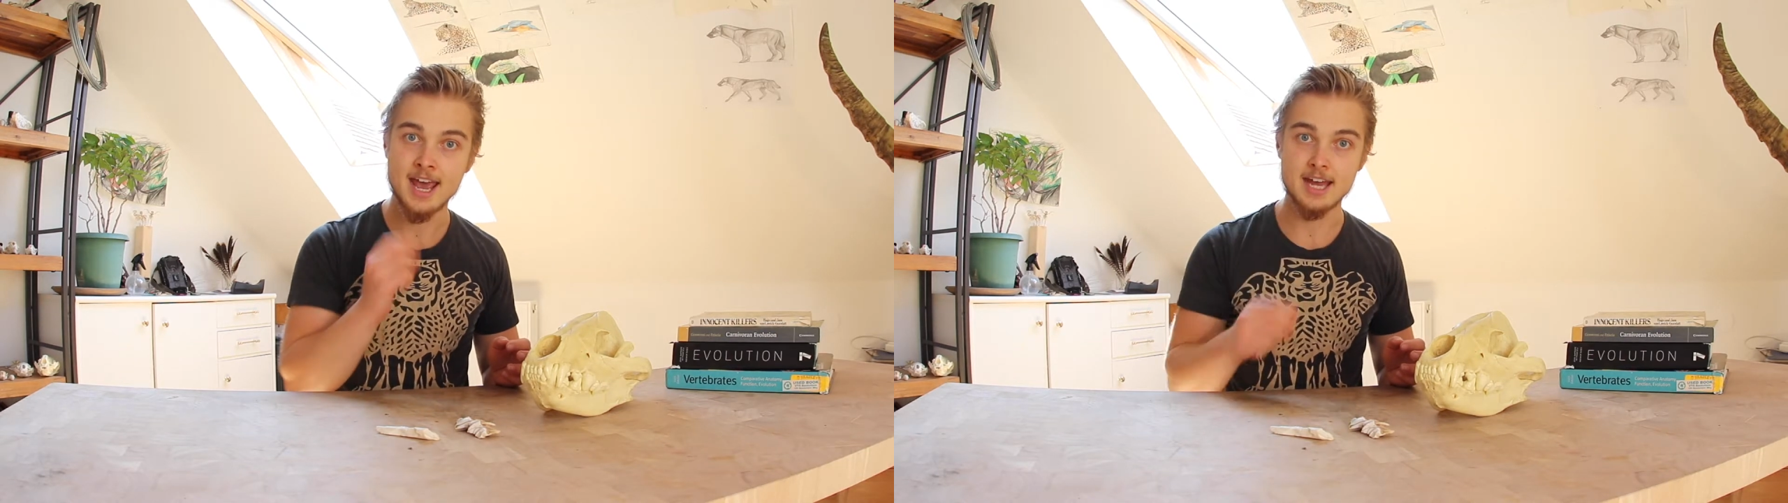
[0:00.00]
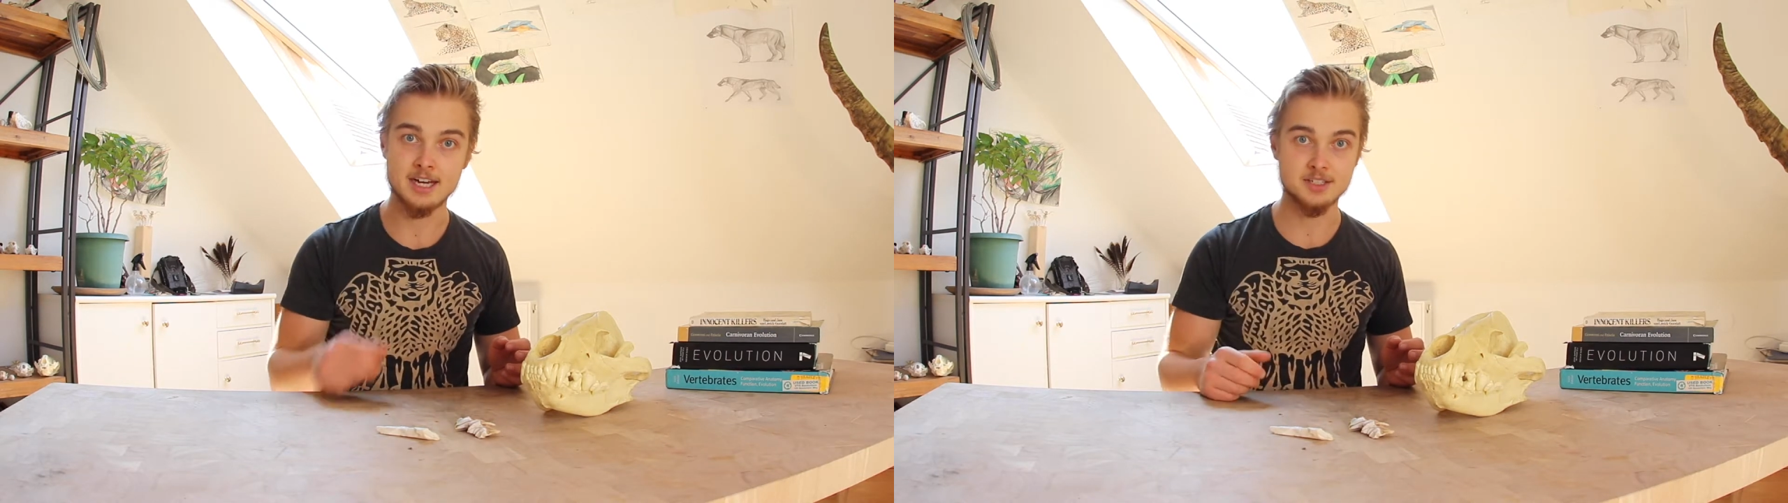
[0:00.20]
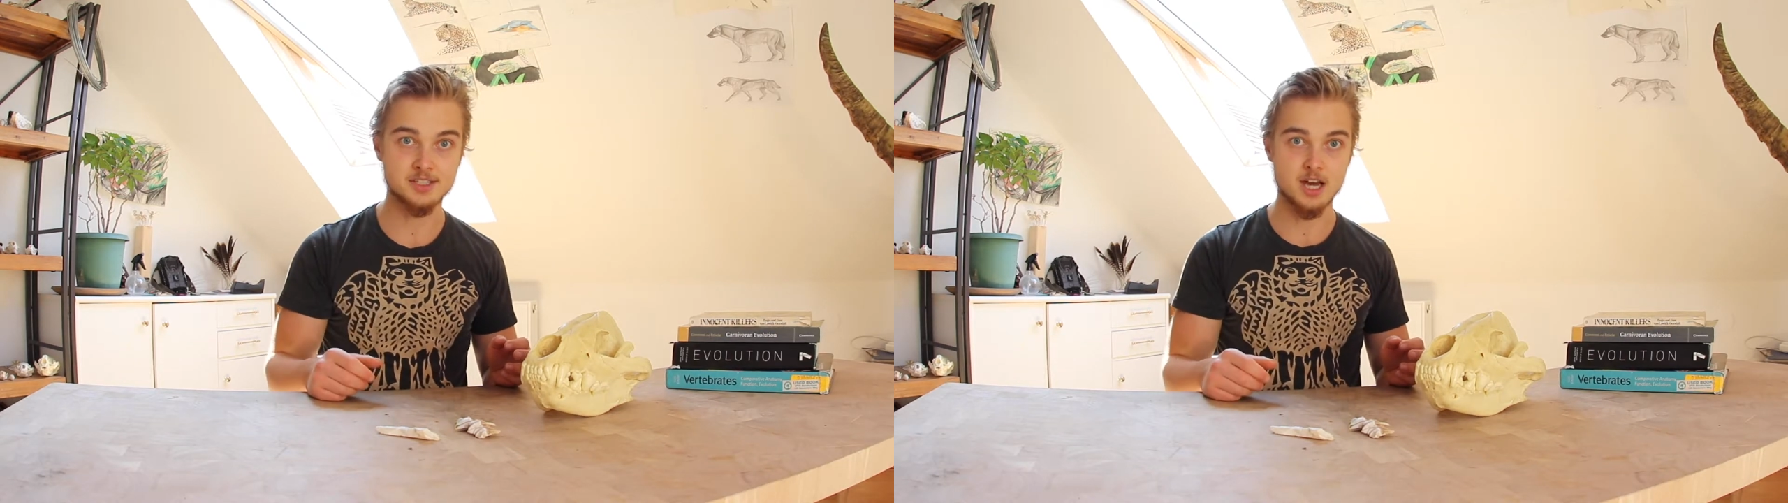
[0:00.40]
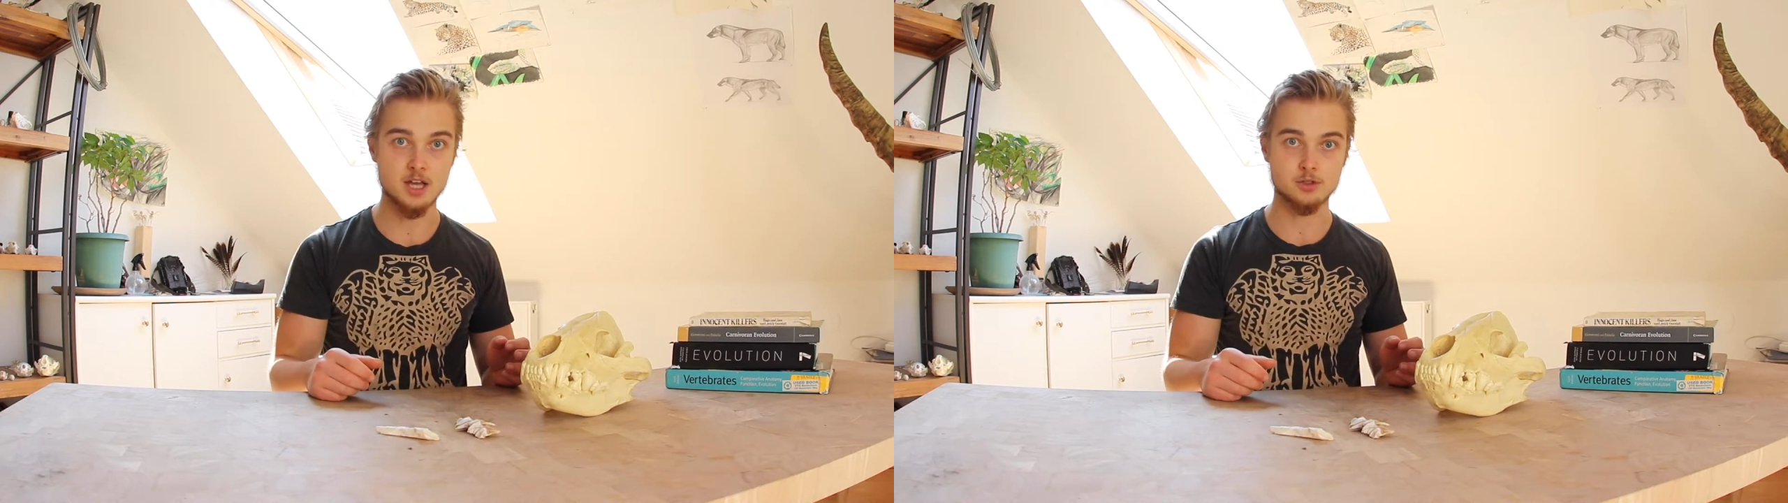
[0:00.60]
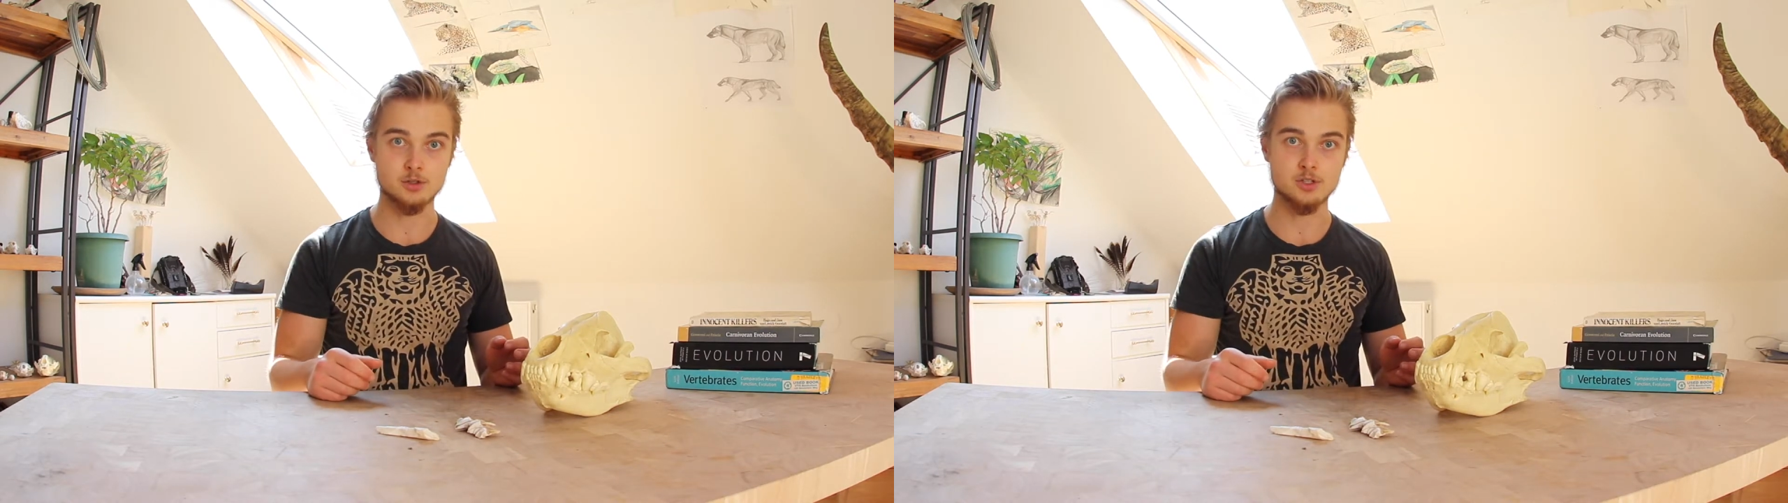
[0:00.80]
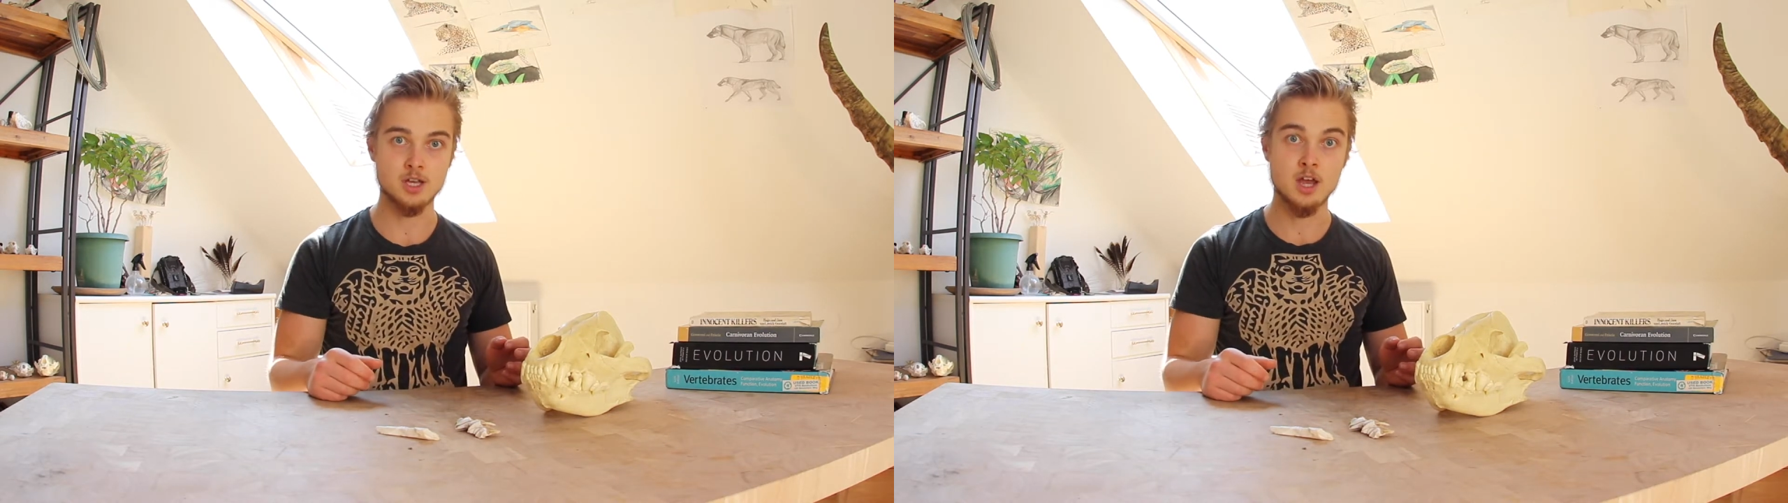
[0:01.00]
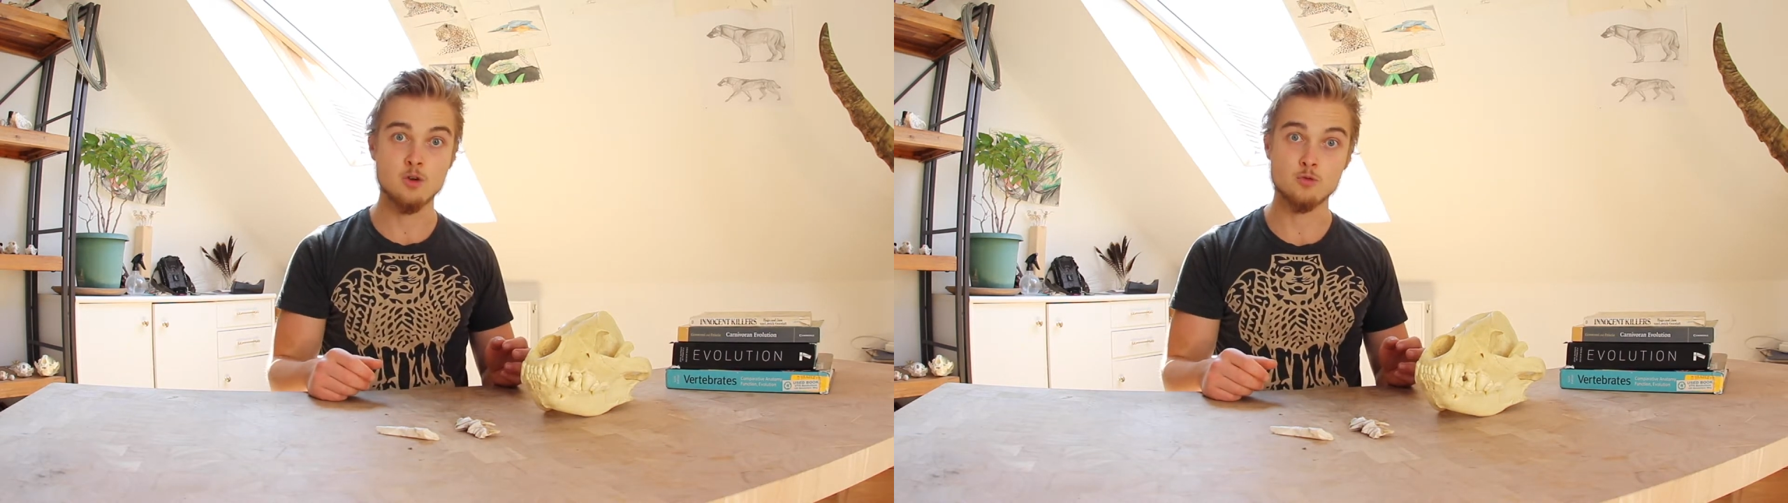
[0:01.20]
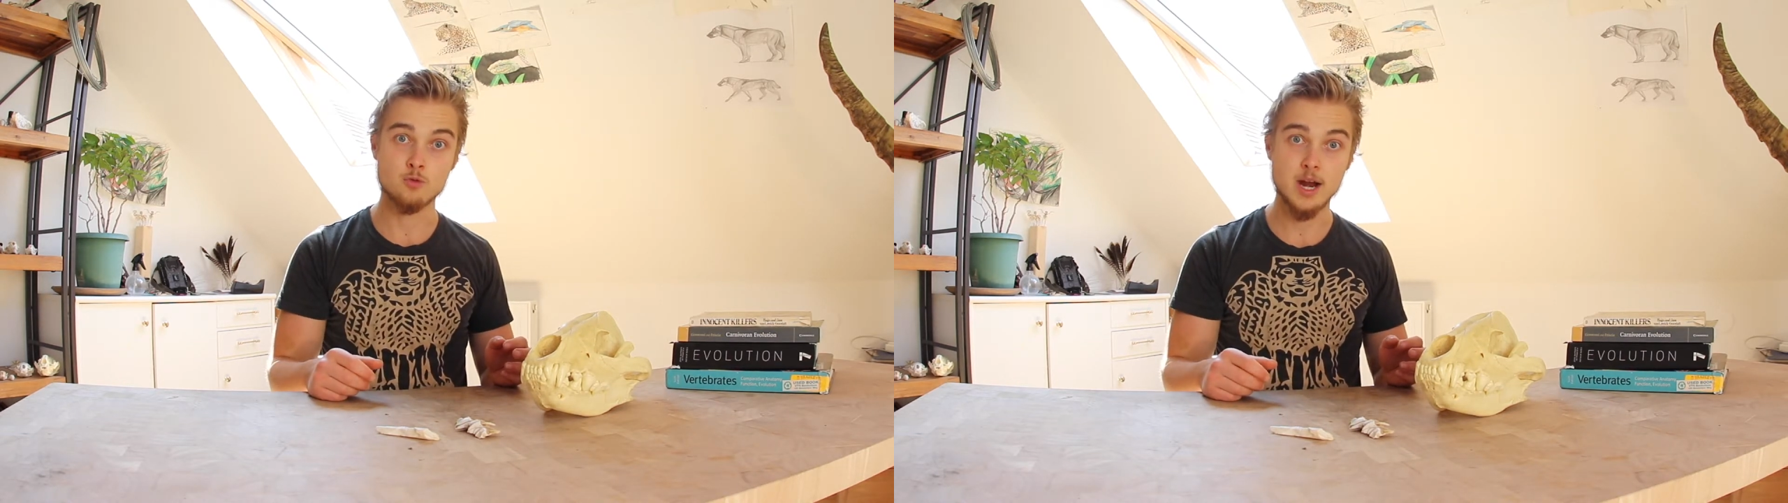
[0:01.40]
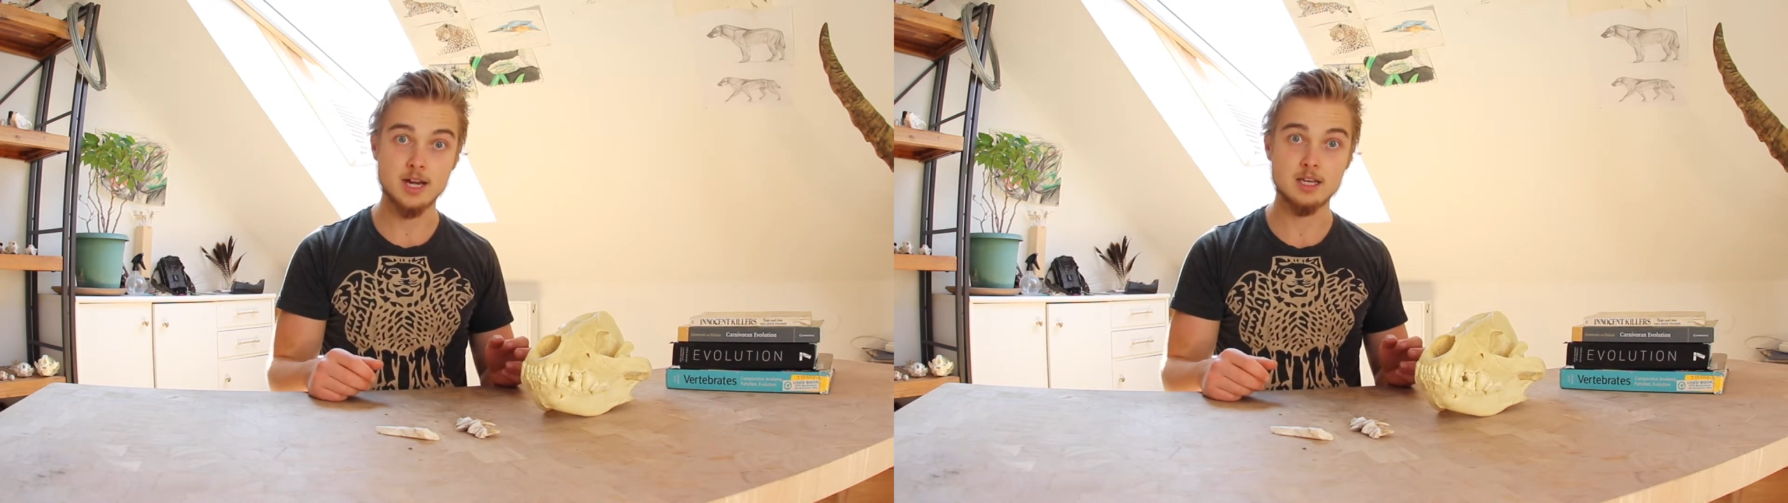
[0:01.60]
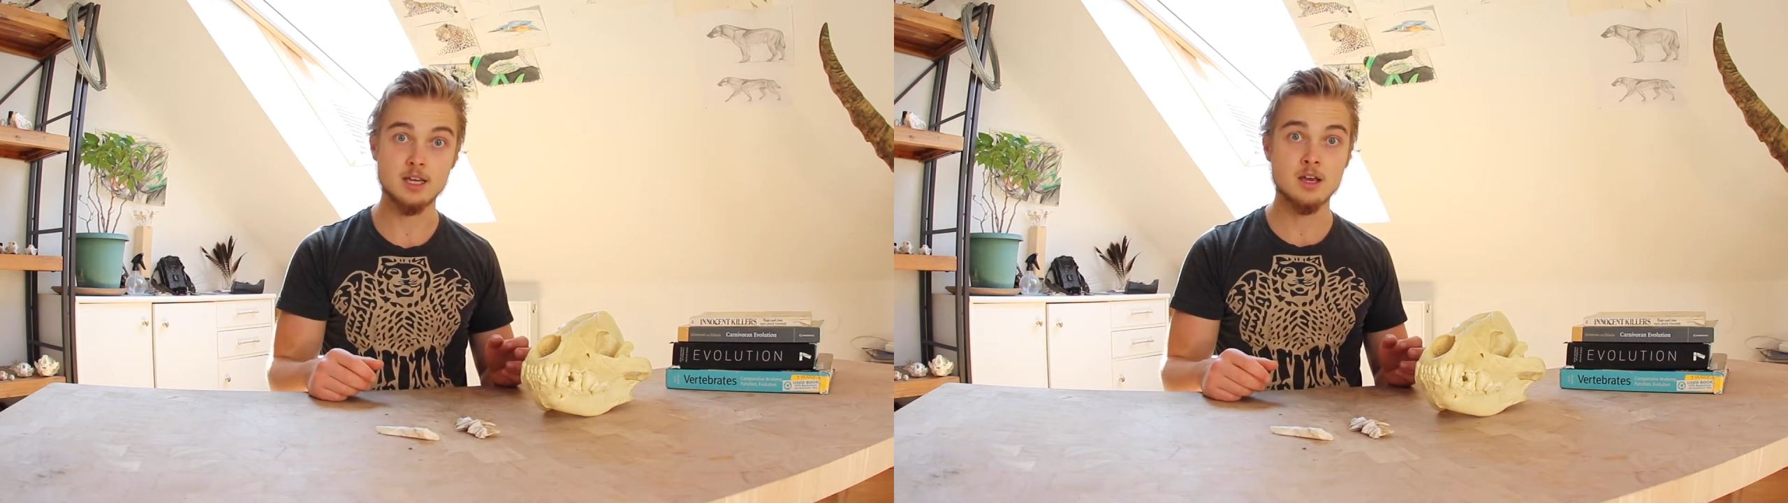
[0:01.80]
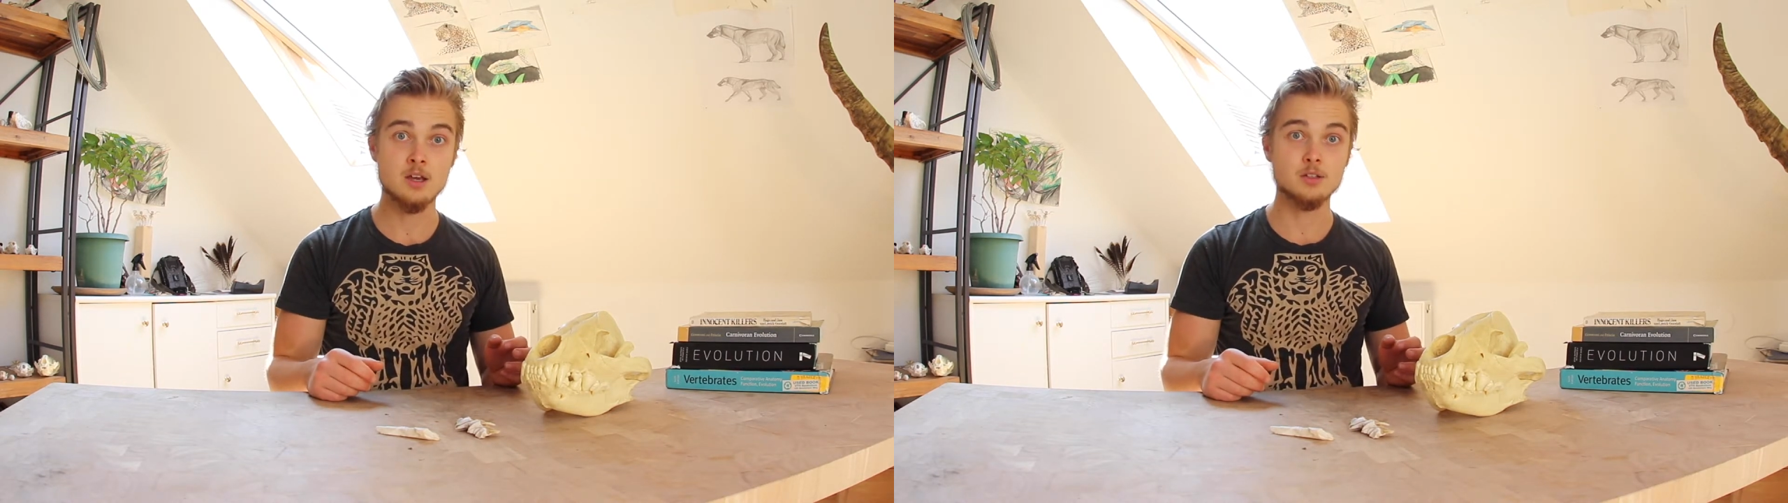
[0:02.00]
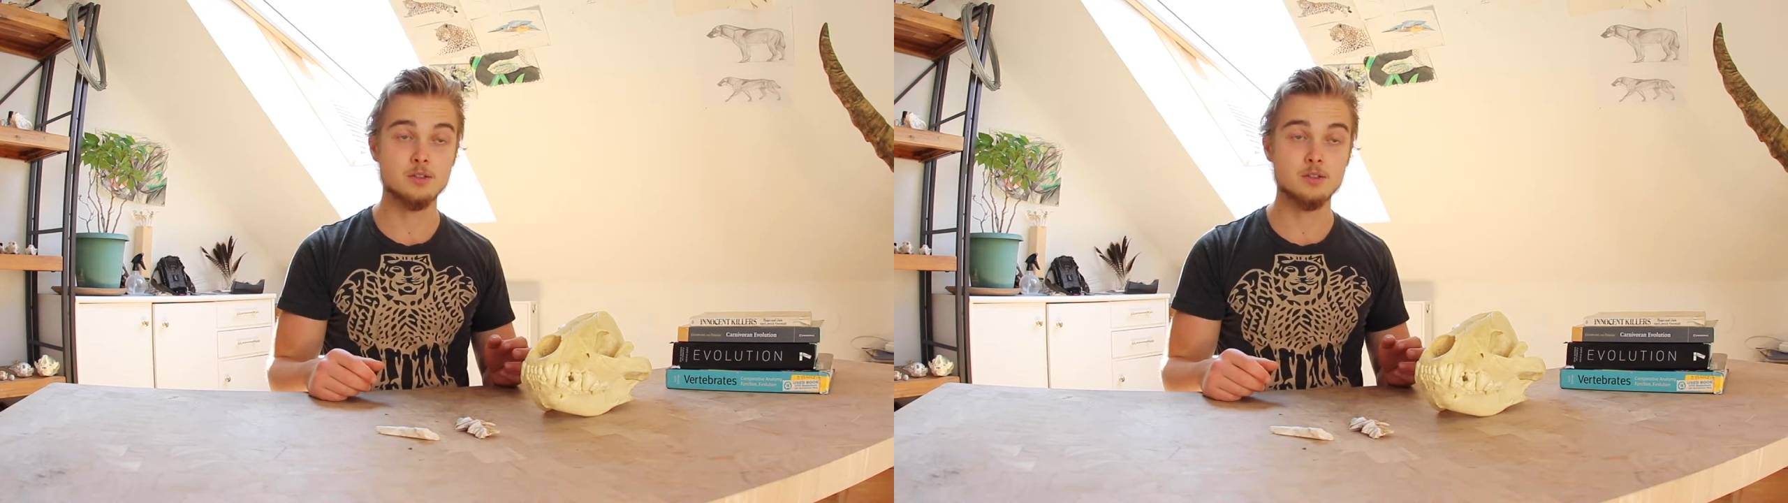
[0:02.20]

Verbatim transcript: and incisors ready